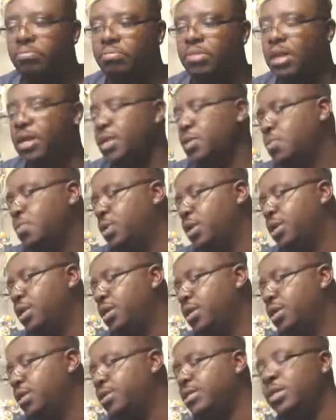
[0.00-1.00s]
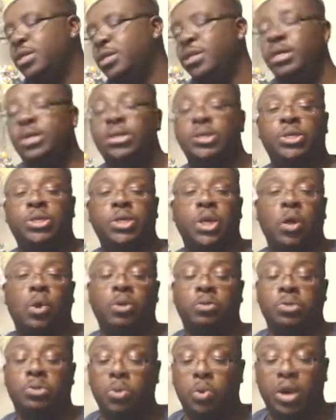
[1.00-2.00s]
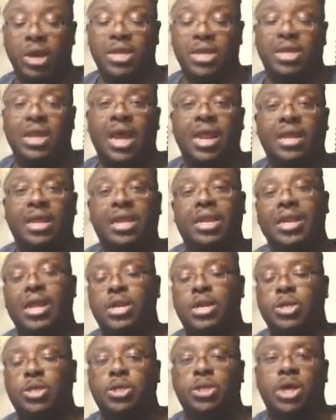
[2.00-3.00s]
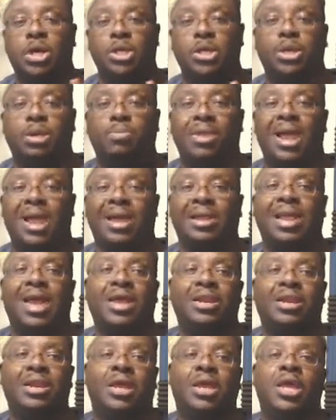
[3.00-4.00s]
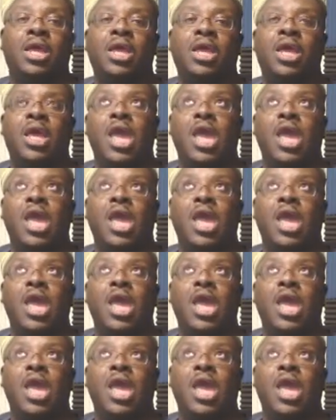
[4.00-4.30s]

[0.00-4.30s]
it is what it is. So it was great kind of getting that introduction of Black Lightning,